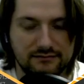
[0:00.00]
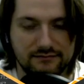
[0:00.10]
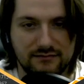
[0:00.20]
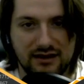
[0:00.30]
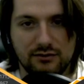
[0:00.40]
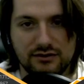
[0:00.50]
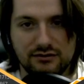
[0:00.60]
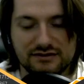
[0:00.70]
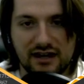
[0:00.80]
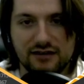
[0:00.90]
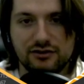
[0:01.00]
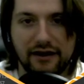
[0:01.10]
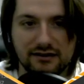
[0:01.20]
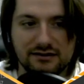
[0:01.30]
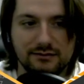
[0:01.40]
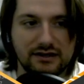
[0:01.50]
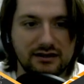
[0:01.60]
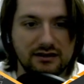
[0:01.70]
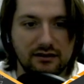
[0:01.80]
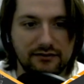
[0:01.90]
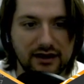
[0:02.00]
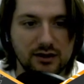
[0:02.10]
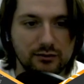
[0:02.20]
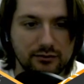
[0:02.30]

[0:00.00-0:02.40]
anyone who's not trying to be a valuable